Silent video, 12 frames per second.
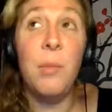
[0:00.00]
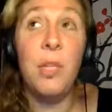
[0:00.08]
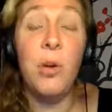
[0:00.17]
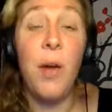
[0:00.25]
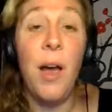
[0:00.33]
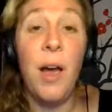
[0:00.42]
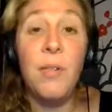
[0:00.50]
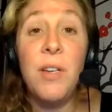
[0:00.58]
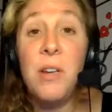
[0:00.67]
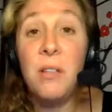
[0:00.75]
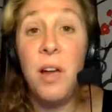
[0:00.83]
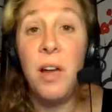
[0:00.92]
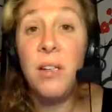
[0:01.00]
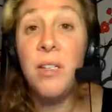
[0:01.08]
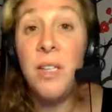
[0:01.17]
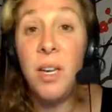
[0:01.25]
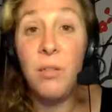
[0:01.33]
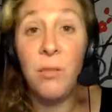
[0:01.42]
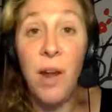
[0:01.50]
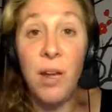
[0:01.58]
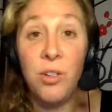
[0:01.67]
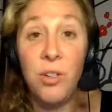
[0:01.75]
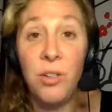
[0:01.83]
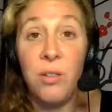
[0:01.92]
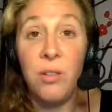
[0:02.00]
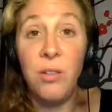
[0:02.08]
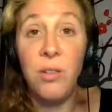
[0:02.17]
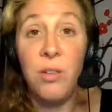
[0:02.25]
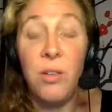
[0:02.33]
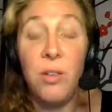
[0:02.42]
You're having a lot of skin rashes.